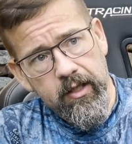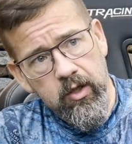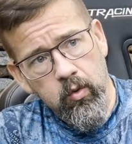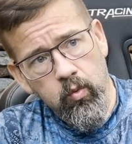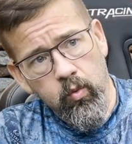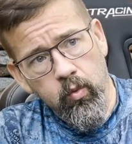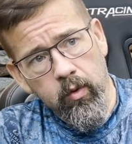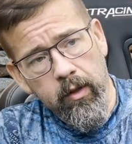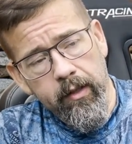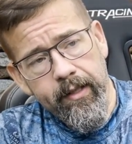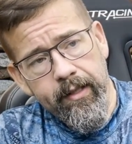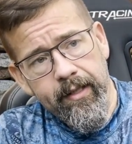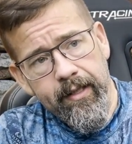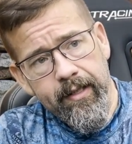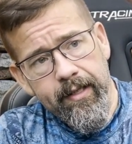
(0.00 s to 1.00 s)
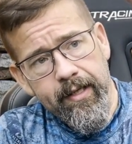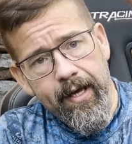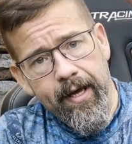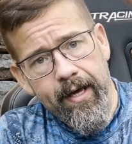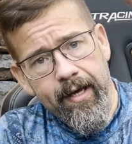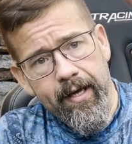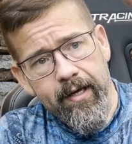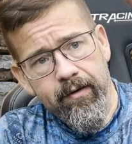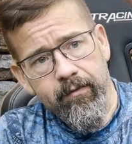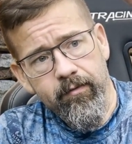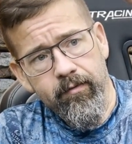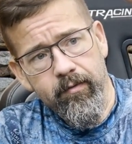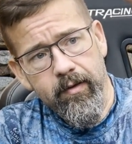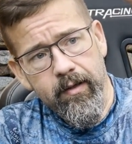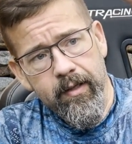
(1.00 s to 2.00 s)
You really need to have,
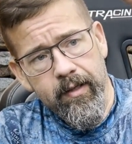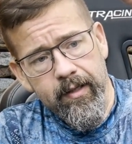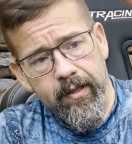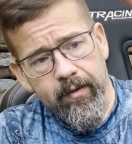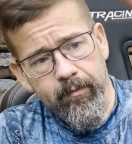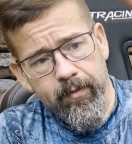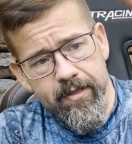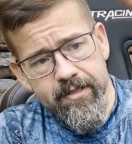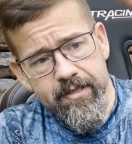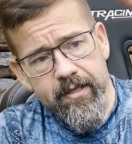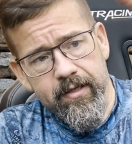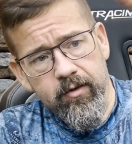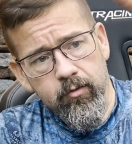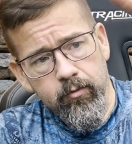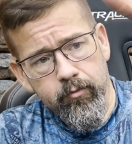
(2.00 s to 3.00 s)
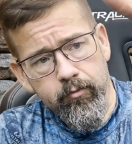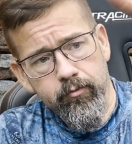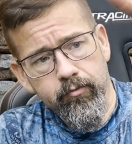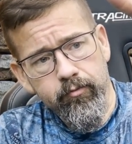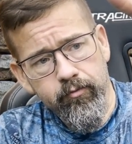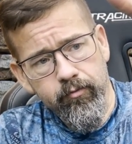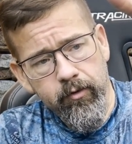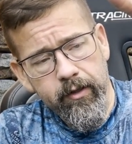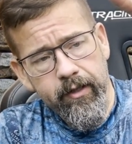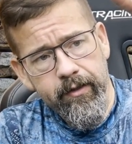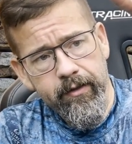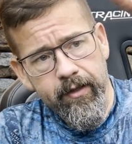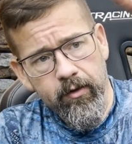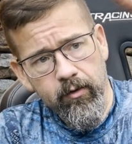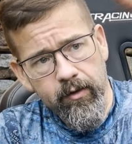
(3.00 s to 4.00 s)
and BestSight, hopefully
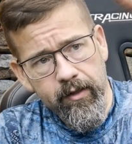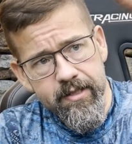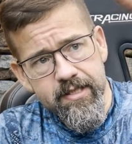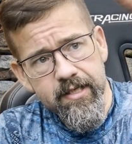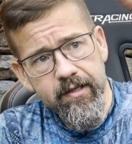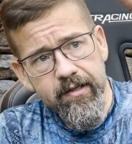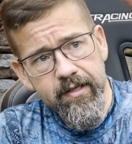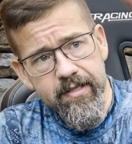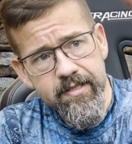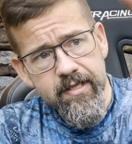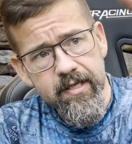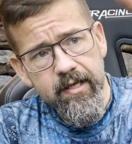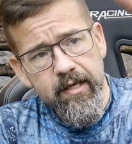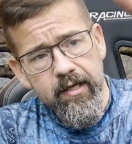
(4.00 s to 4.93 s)
they'll listen to this,